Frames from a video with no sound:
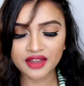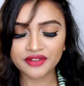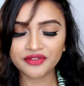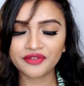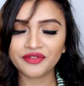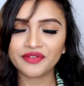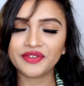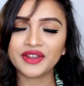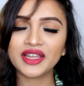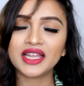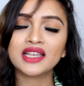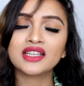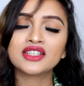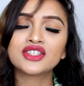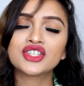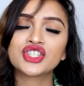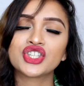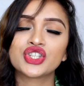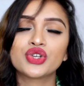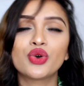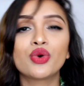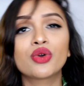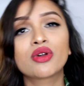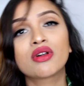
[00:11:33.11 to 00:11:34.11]
I feel
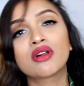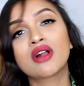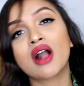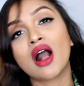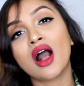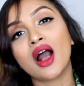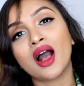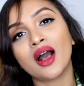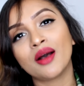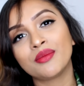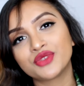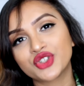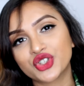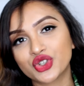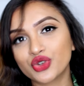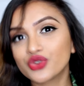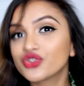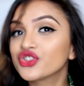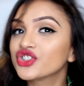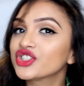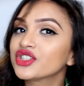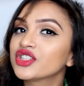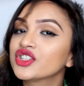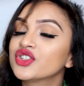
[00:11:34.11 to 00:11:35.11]
so calm,
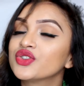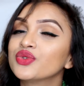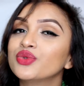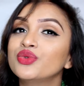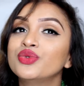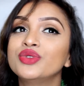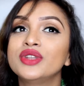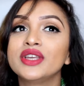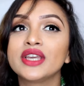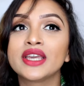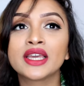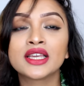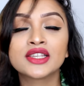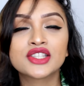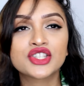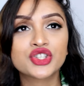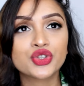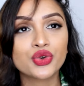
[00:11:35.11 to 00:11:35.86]
so soothing,